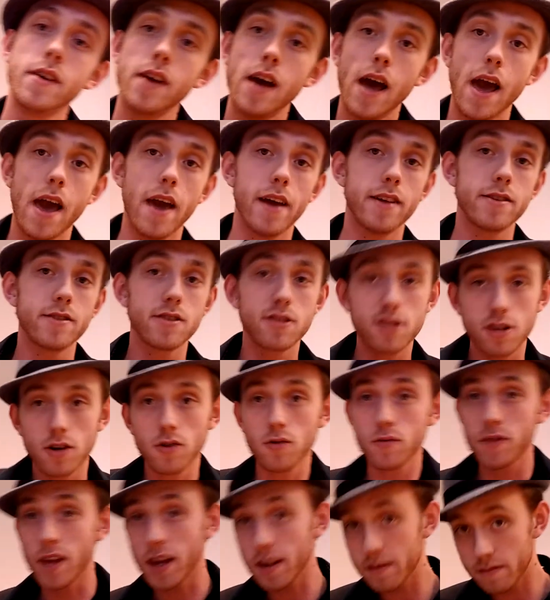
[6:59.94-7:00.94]
And
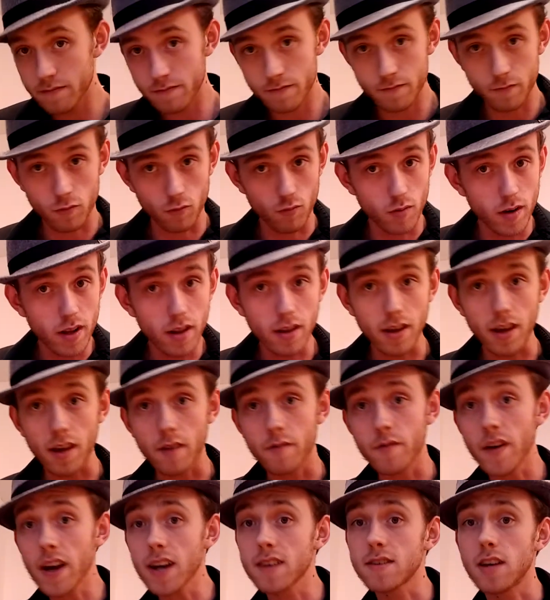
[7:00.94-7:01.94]
so that really
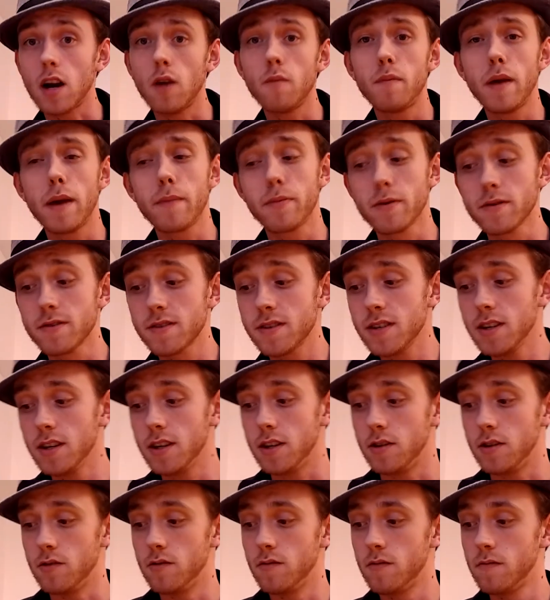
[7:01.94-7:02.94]
affects how people see
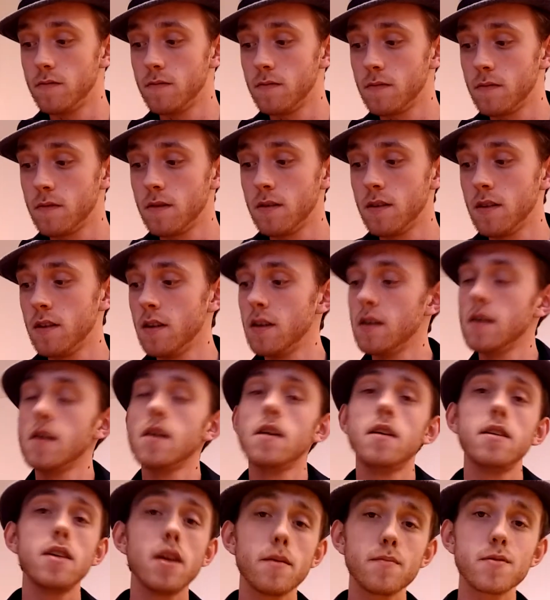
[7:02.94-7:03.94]
you.
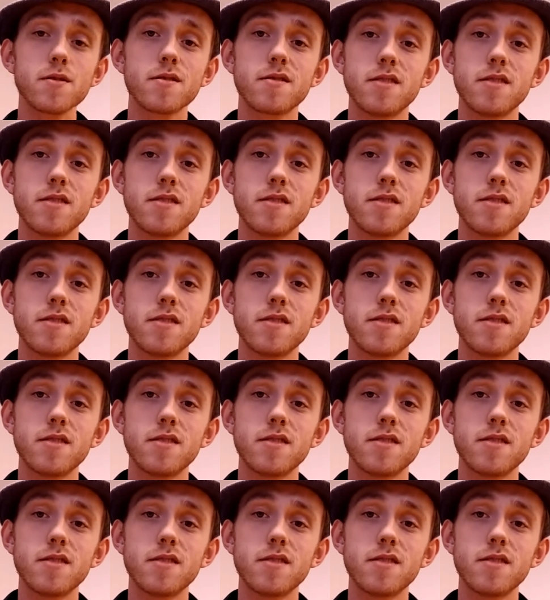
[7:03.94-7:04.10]
Number